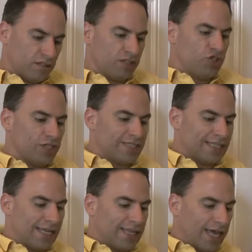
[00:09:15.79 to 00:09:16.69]
And just
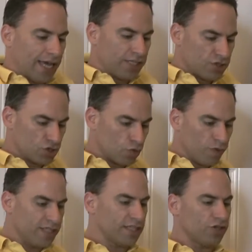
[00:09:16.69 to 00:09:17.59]
like that,
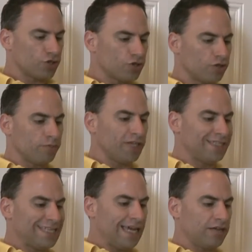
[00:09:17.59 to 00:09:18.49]
squeezing your shoulder
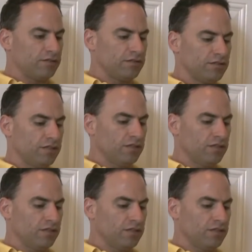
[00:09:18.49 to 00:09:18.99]
blades down